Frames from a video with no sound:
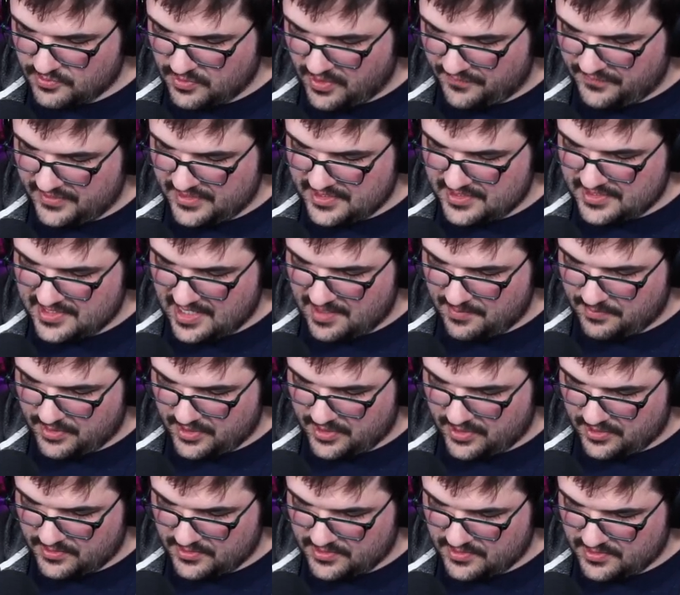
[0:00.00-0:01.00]
roughly the same
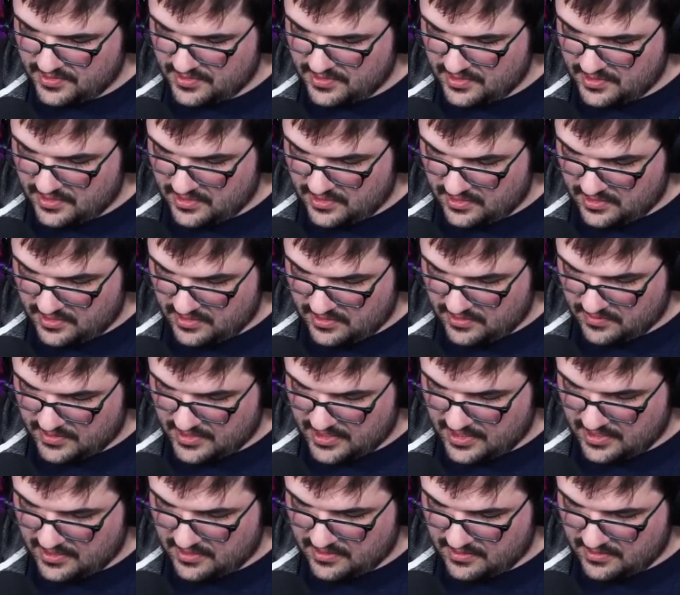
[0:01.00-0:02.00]
pose.
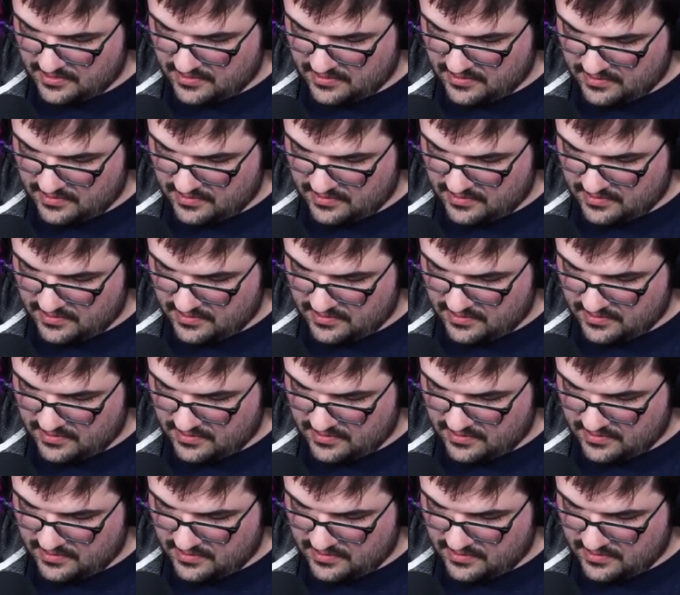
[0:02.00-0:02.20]
Okay.